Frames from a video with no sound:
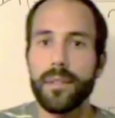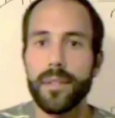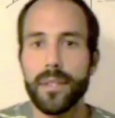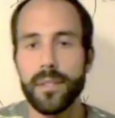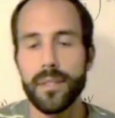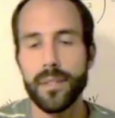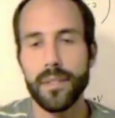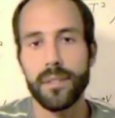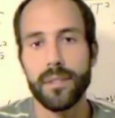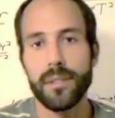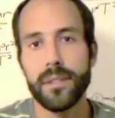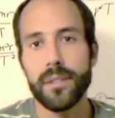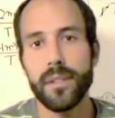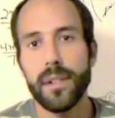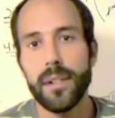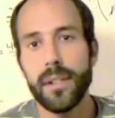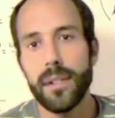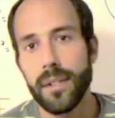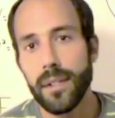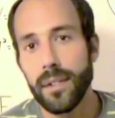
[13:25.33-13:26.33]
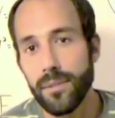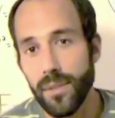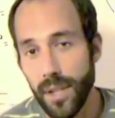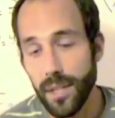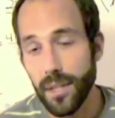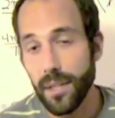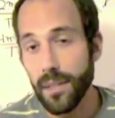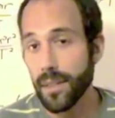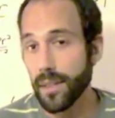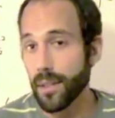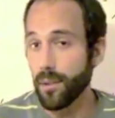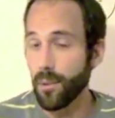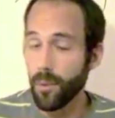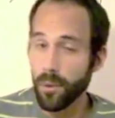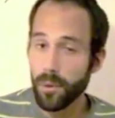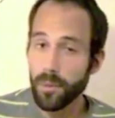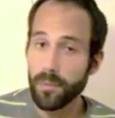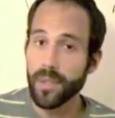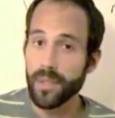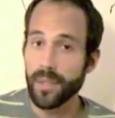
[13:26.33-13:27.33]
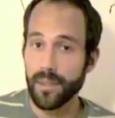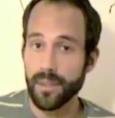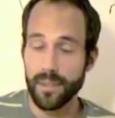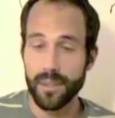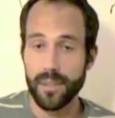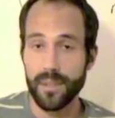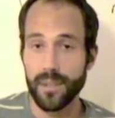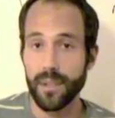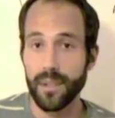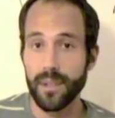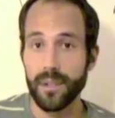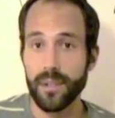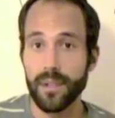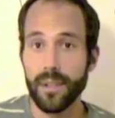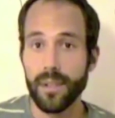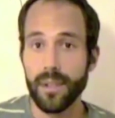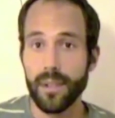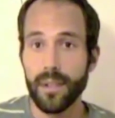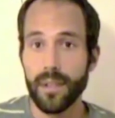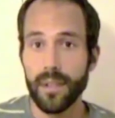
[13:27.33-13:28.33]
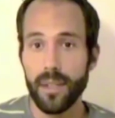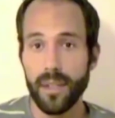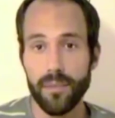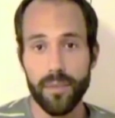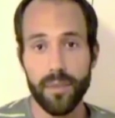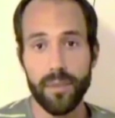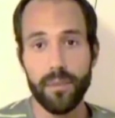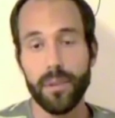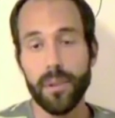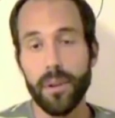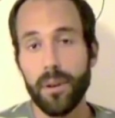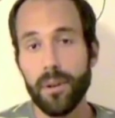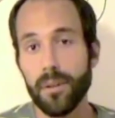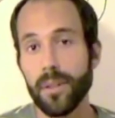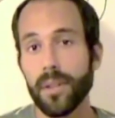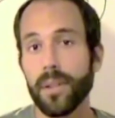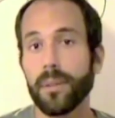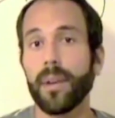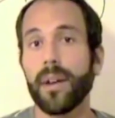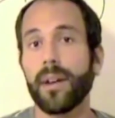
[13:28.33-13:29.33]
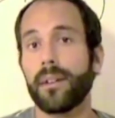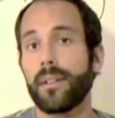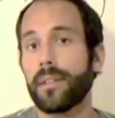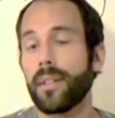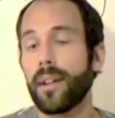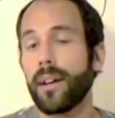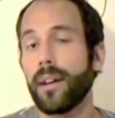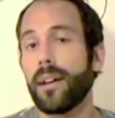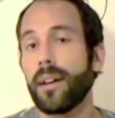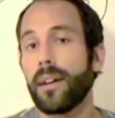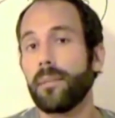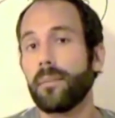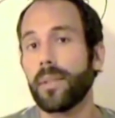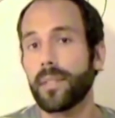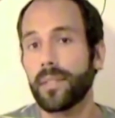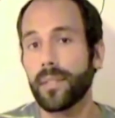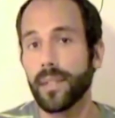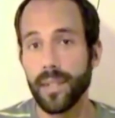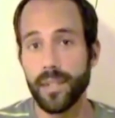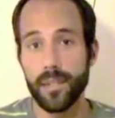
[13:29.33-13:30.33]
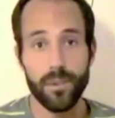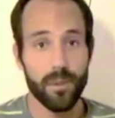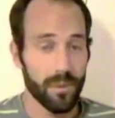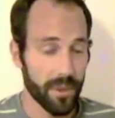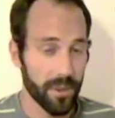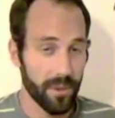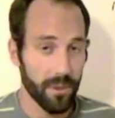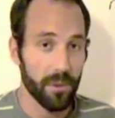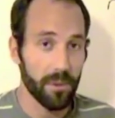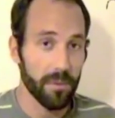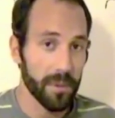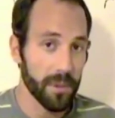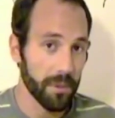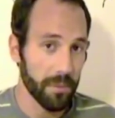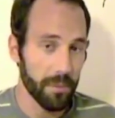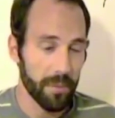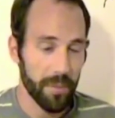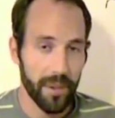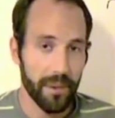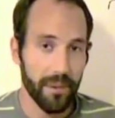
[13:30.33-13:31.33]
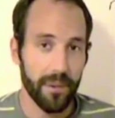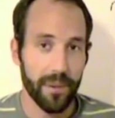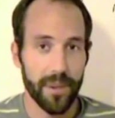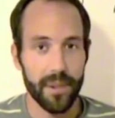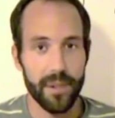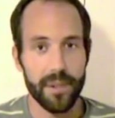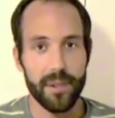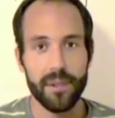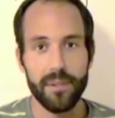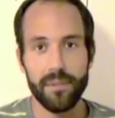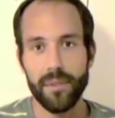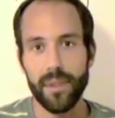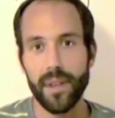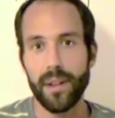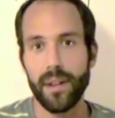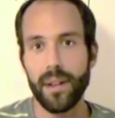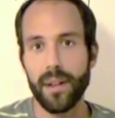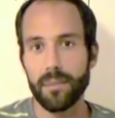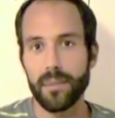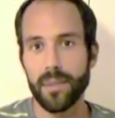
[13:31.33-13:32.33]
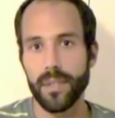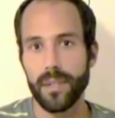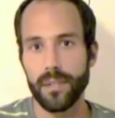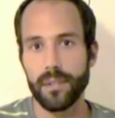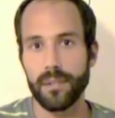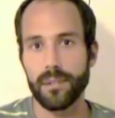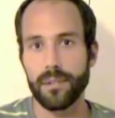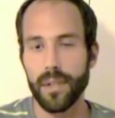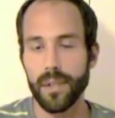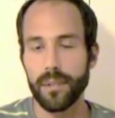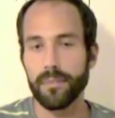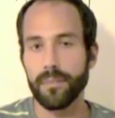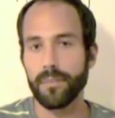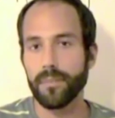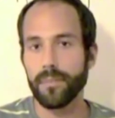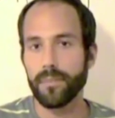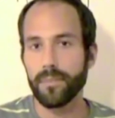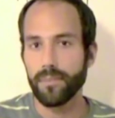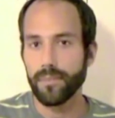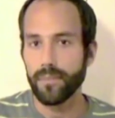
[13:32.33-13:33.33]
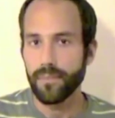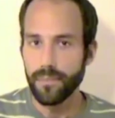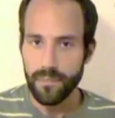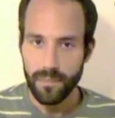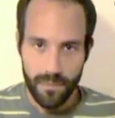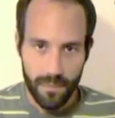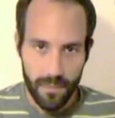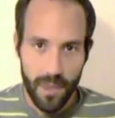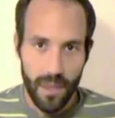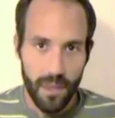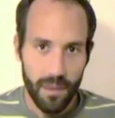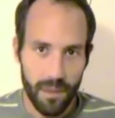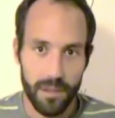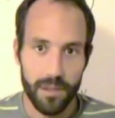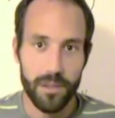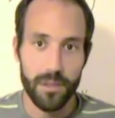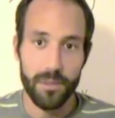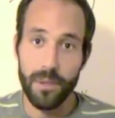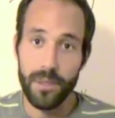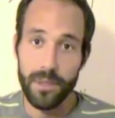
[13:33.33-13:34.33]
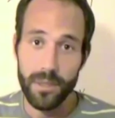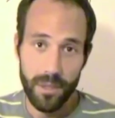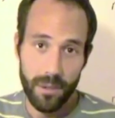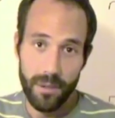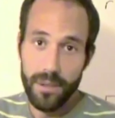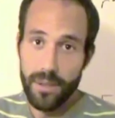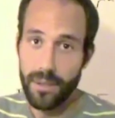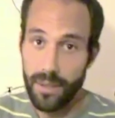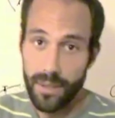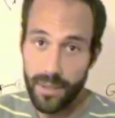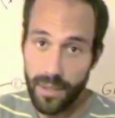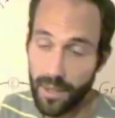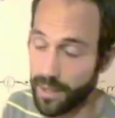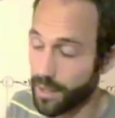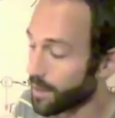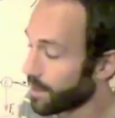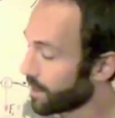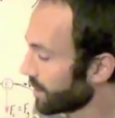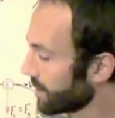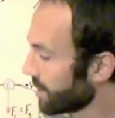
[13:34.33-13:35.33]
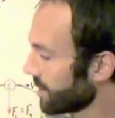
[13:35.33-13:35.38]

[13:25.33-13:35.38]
distance of anything orbiting the sun if you know the amount of time it takes, or the orbital period of that object, right? This is what's currently done.